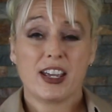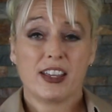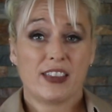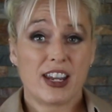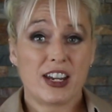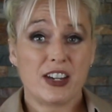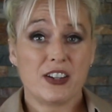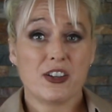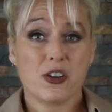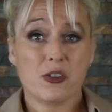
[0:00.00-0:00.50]

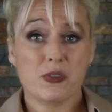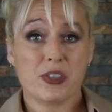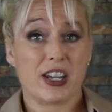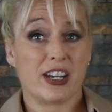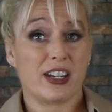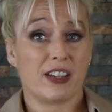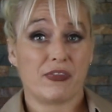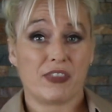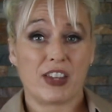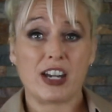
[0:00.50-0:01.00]
They know
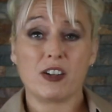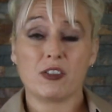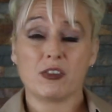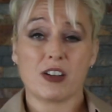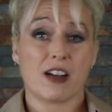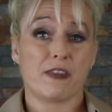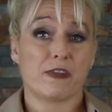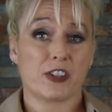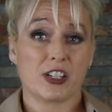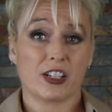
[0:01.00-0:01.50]
that if they don't
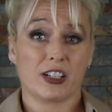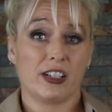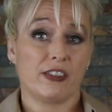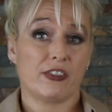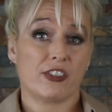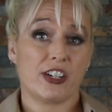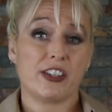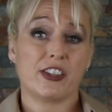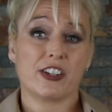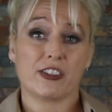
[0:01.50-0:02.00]
offer
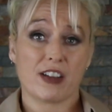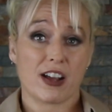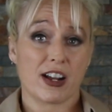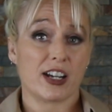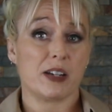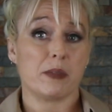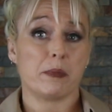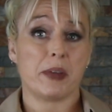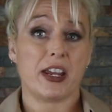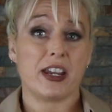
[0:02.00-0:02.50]
delivery, they're not
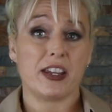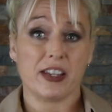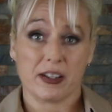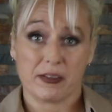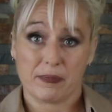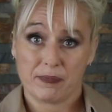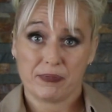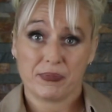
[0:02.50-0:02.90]
going to make it.